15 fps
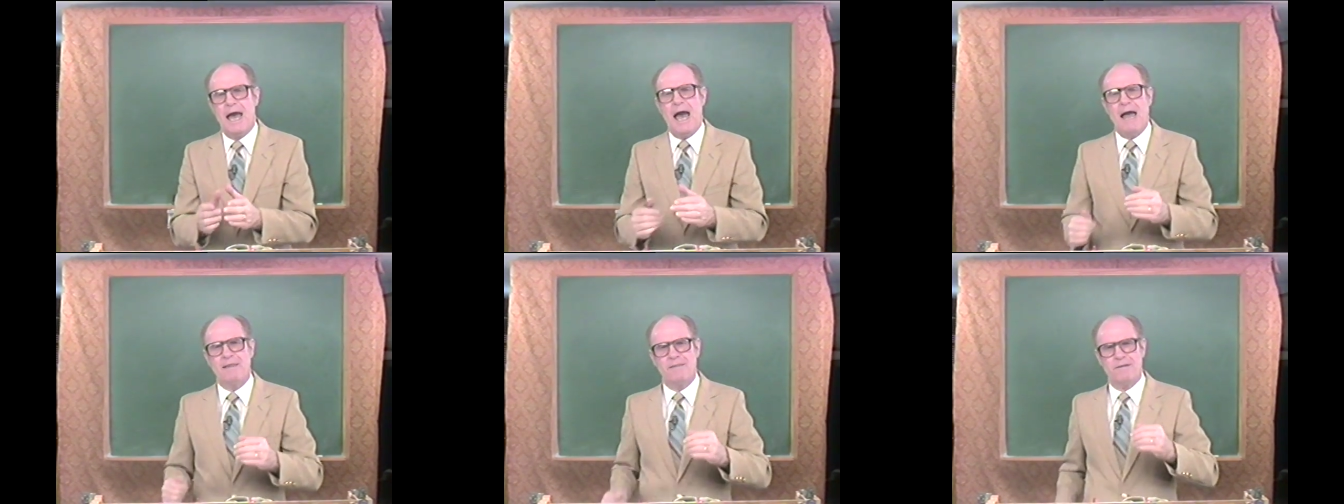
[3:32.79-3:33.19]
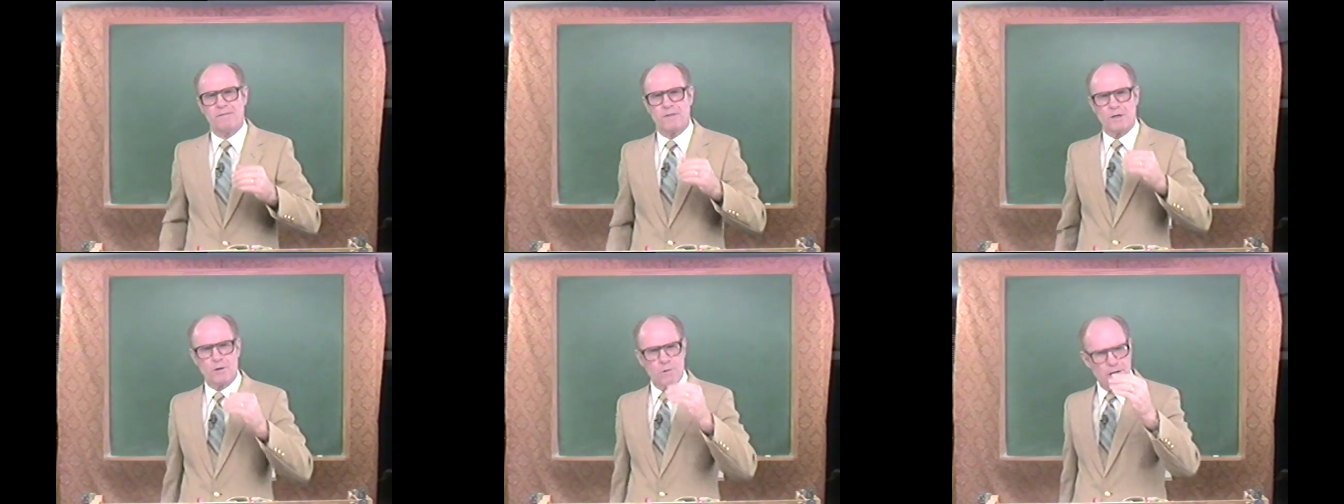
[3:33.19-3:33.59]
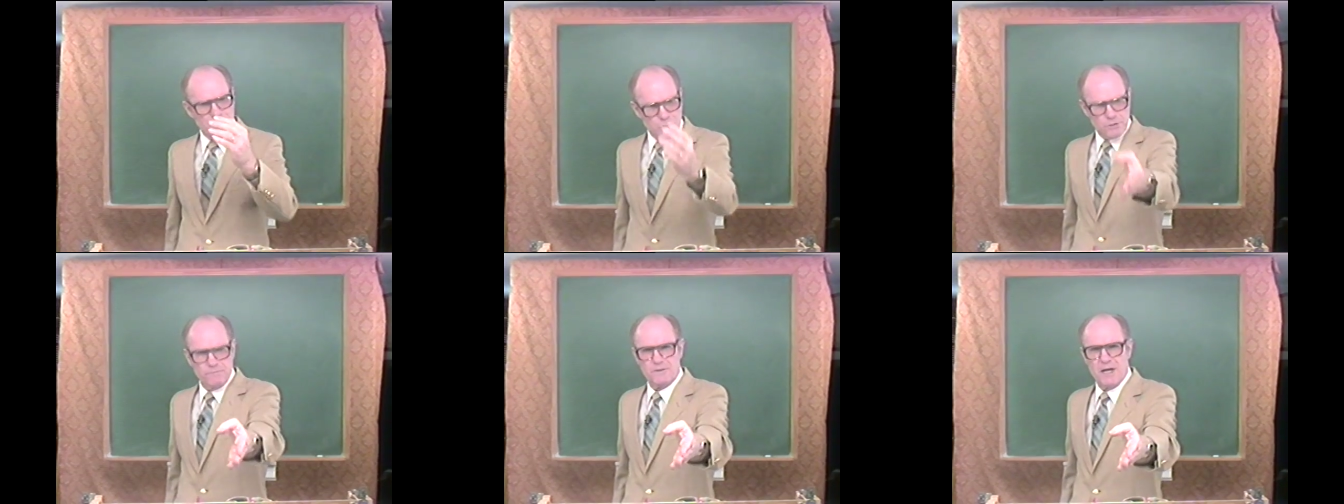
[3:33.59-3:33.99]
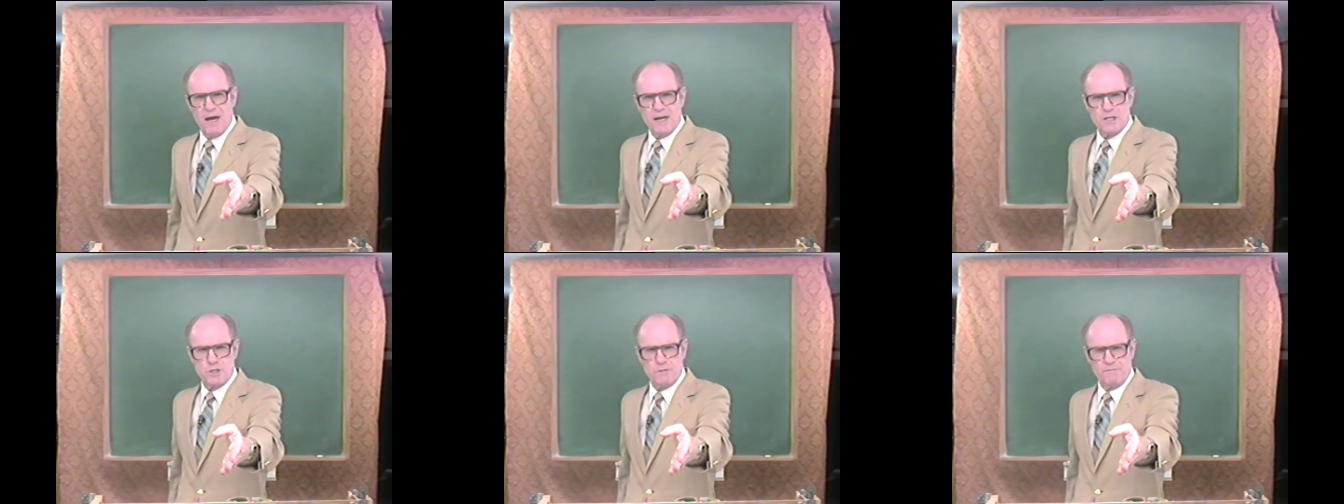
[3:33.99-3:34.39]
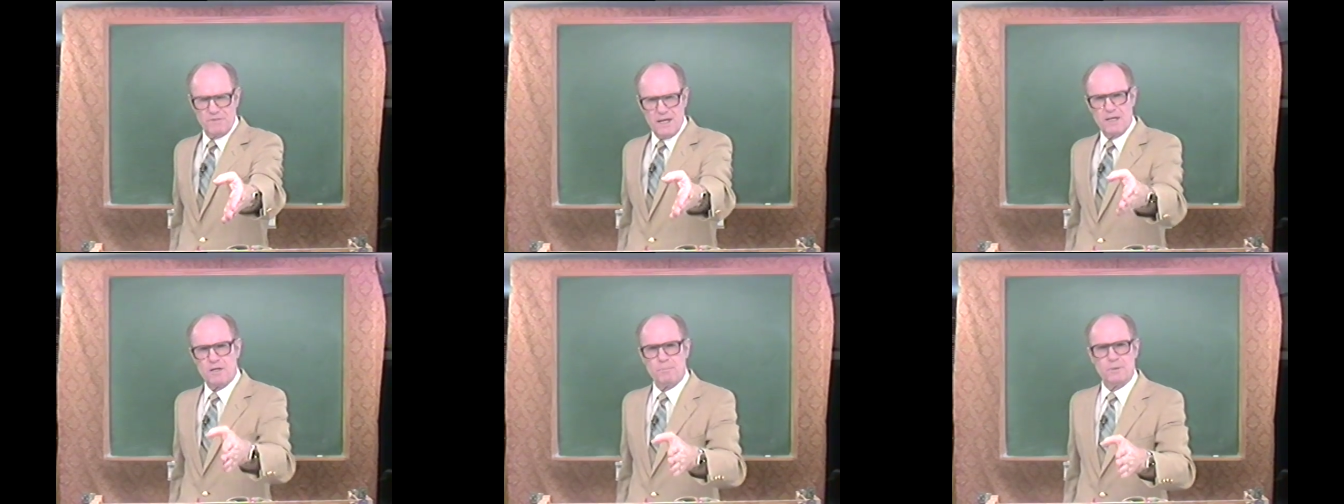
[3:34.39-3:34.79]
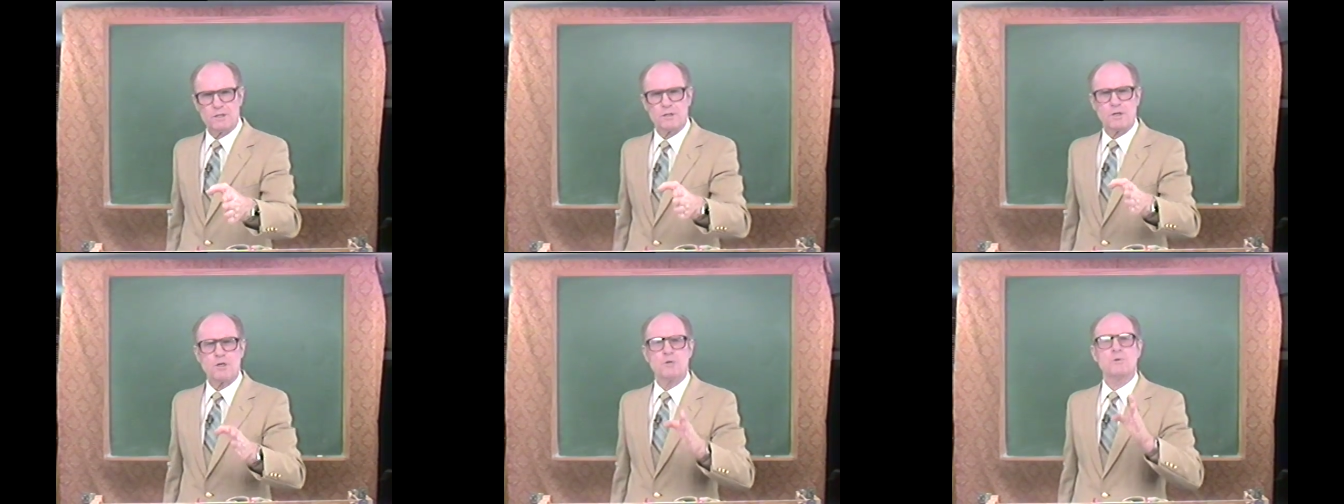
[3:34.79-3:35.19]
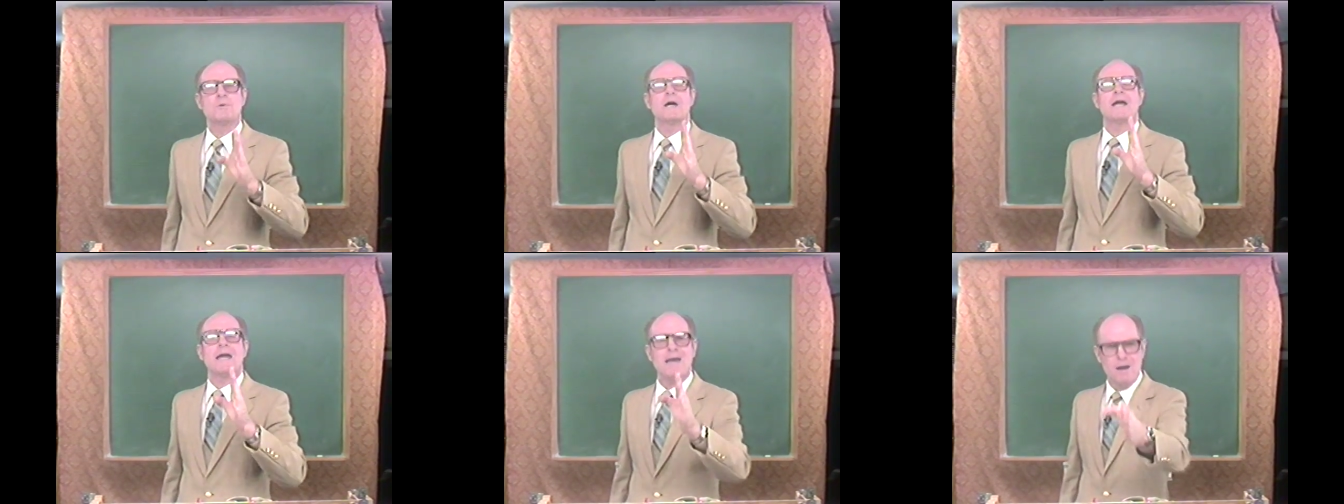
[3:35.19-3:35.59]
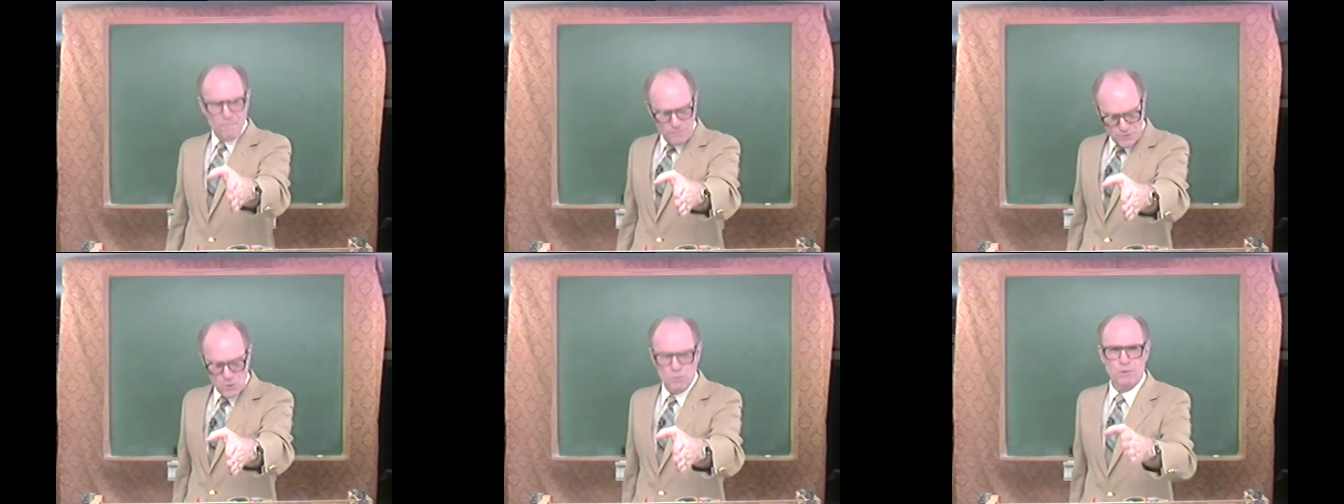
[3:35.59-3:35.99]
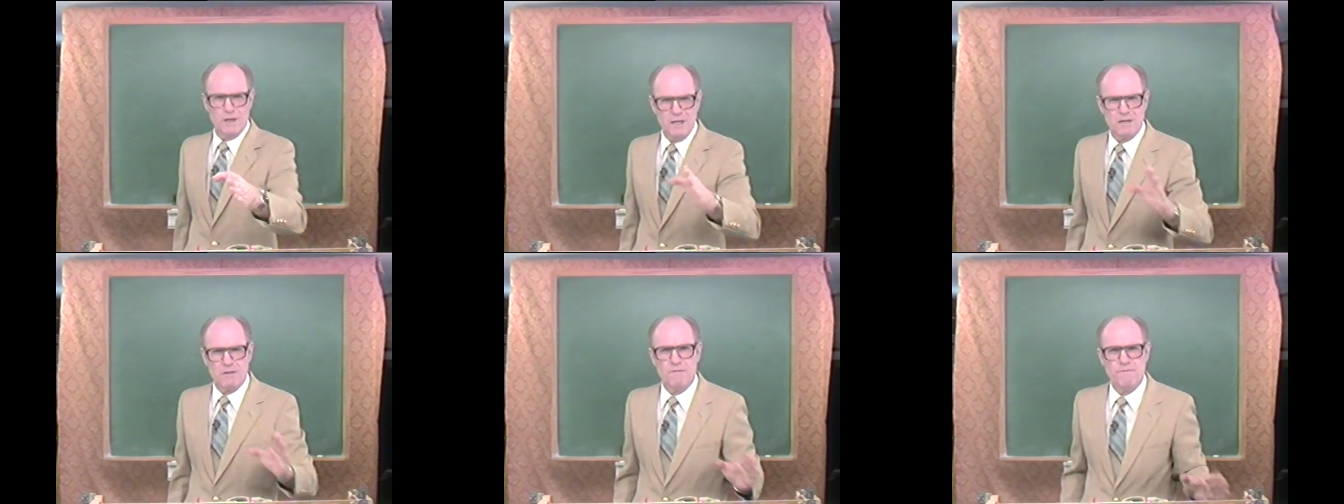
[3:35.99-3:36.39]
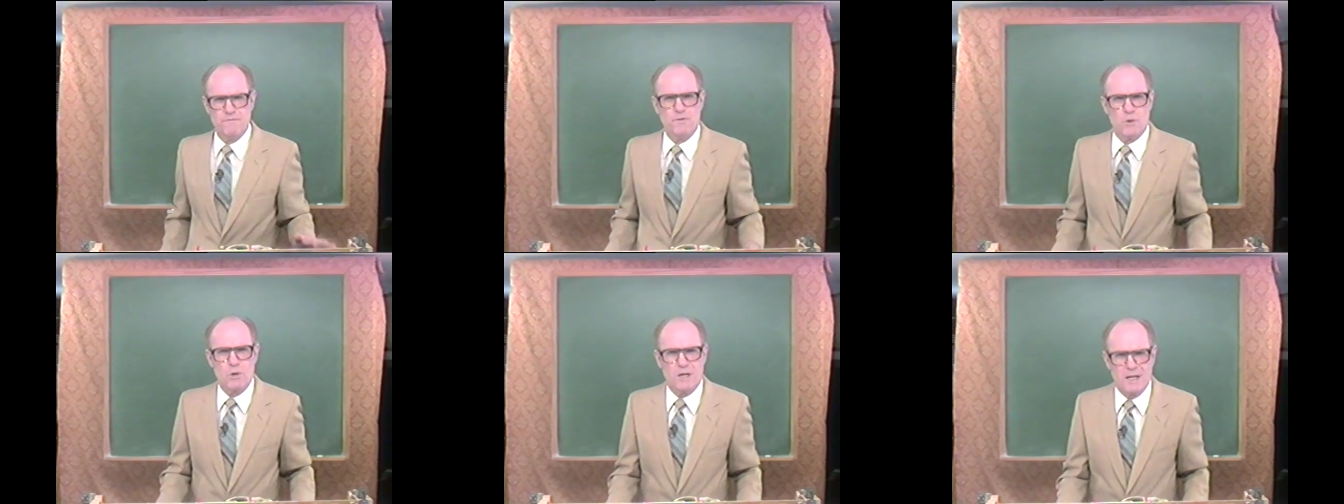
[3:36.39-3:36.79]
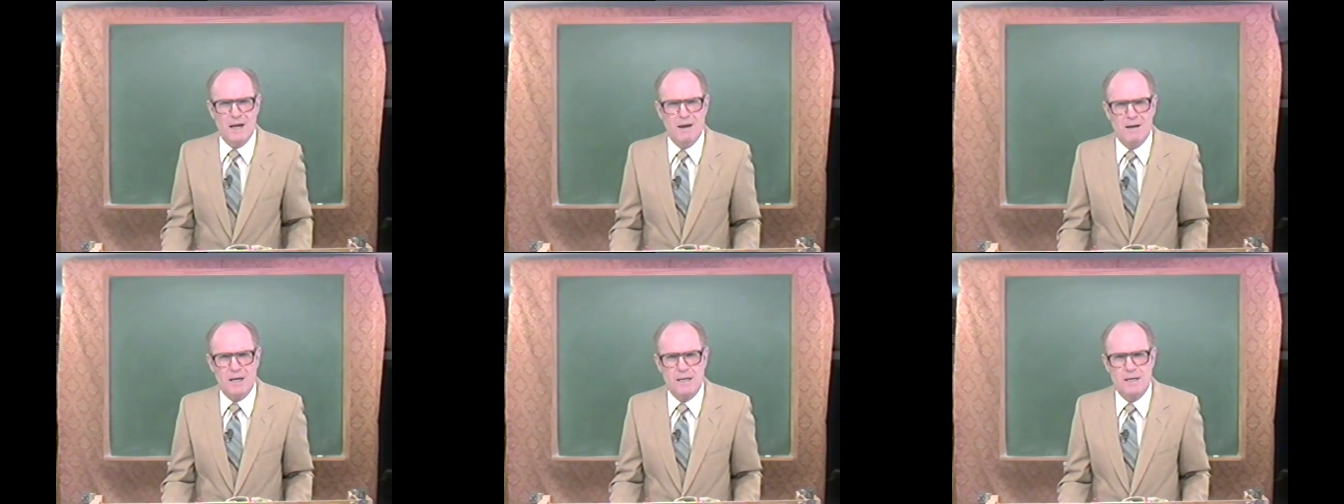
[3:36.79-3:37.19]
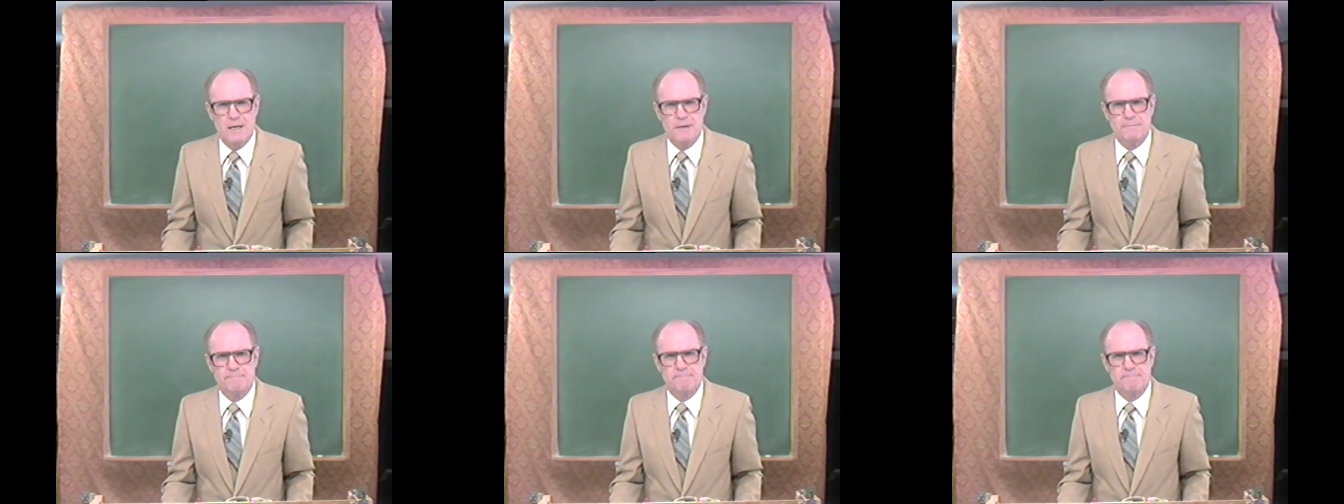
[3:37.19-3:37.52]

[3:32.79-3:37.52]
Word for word: and that the grace of God is available to you if you live for God.